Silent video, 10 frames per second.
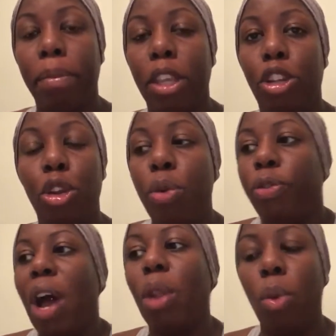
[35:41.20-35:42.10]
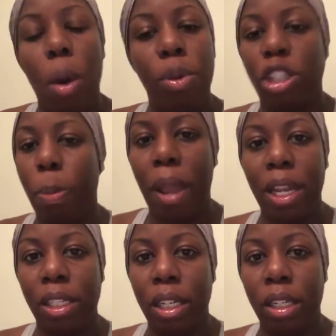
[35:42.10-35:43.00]
do you follow up with your
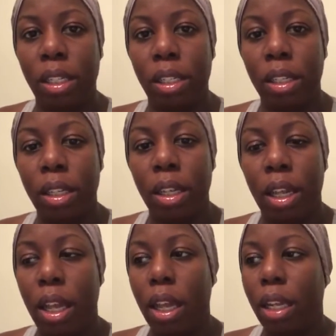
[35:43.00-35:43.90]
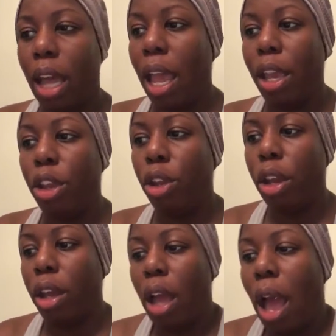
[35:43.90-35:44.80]
patients? Like,
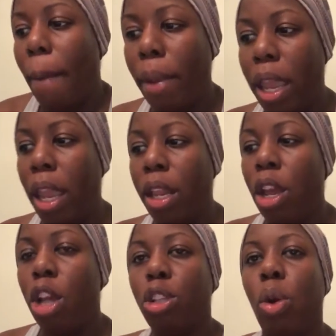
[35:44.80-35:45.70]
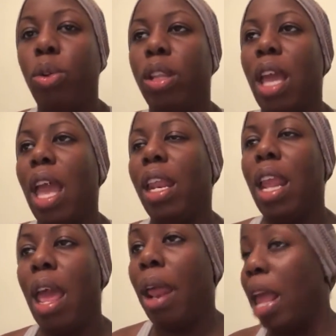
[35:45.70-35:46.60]
I mean, so,
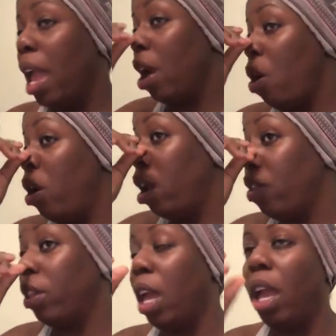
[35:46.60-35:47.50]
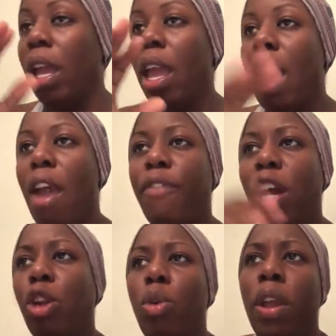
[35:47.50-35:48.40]
and here go another thing. If I
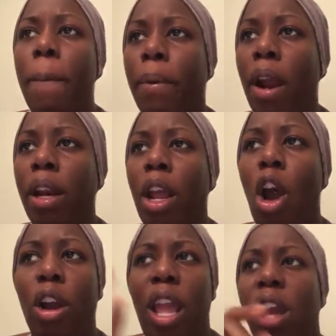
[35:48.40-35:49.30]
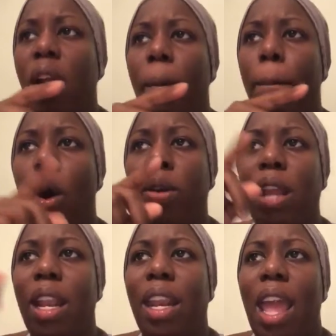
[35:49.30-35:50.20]
do get pregnant, are they going to mark
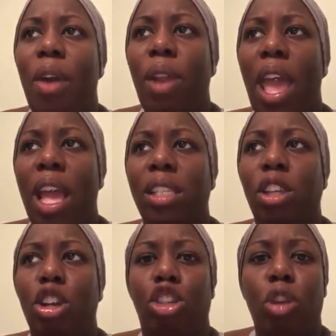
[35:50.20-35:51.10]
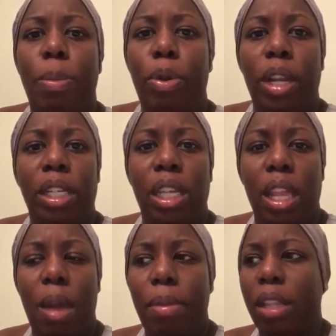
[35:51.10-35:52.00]
that down as contributing to
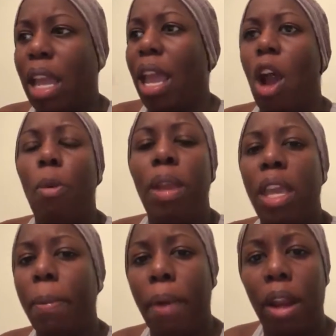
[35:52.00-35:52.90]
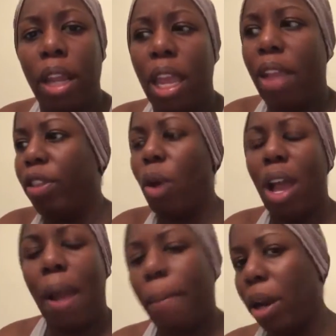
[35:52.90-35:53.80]
them that they helped me get pregnant, even though
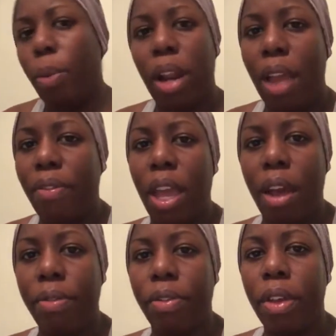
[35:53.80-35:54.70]
I got pregnant with IVF?